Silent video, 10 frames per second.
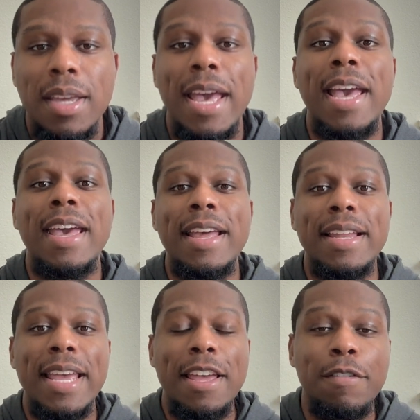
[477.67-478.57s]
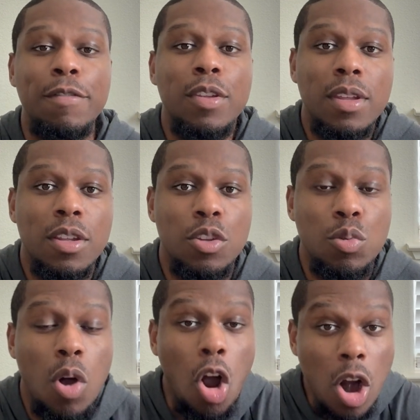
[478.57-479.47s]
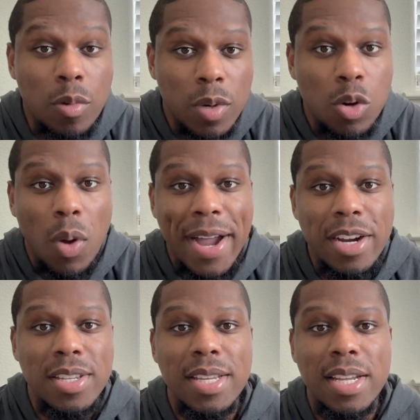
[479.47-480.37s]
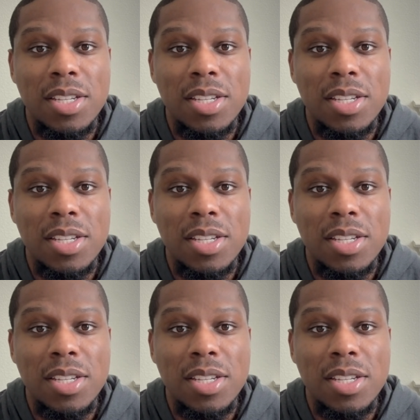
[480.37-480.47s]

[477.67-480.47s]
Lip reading: And if you aren't required to get a